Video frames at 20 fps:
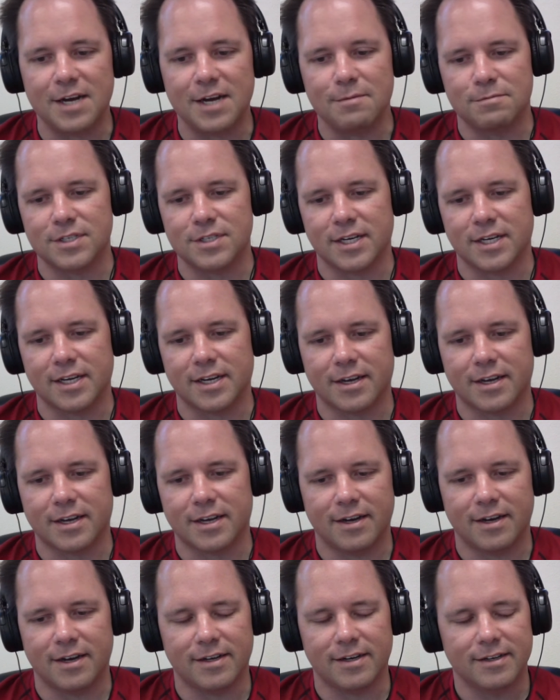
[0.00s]
like
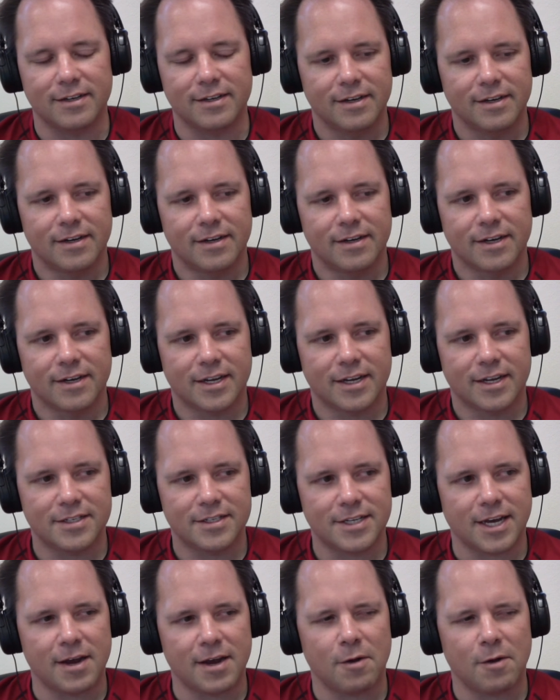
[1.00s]
because
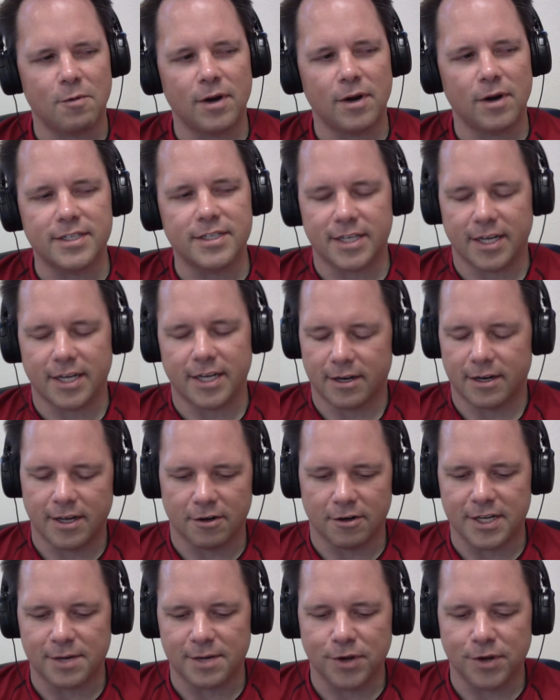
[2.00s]
I want to say in our
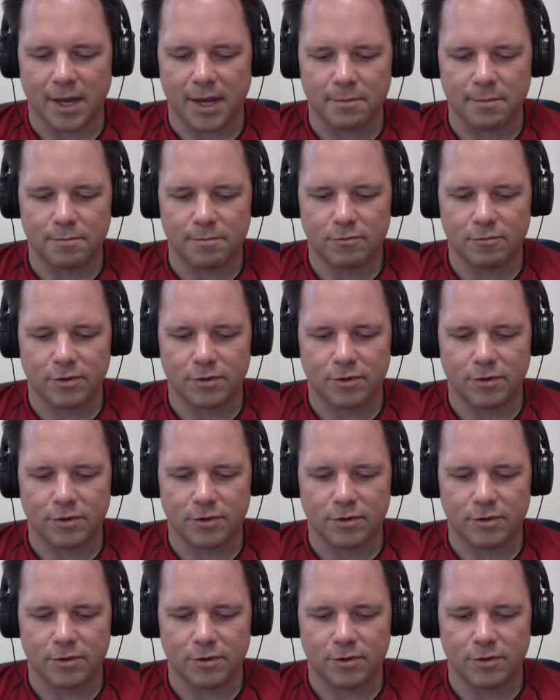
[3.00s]
demo game